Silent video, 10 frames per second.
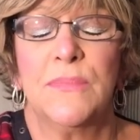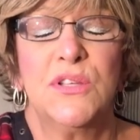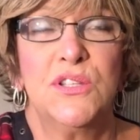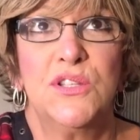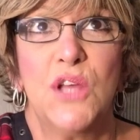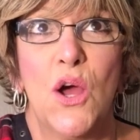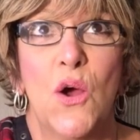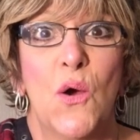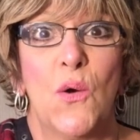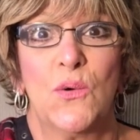
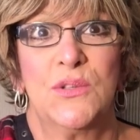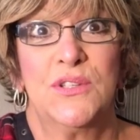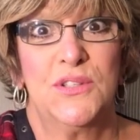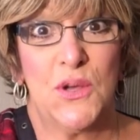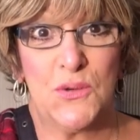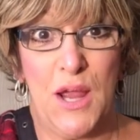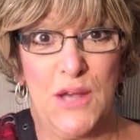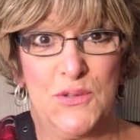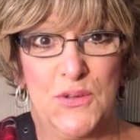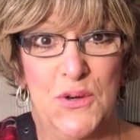So, so
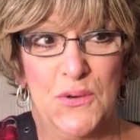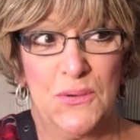not true.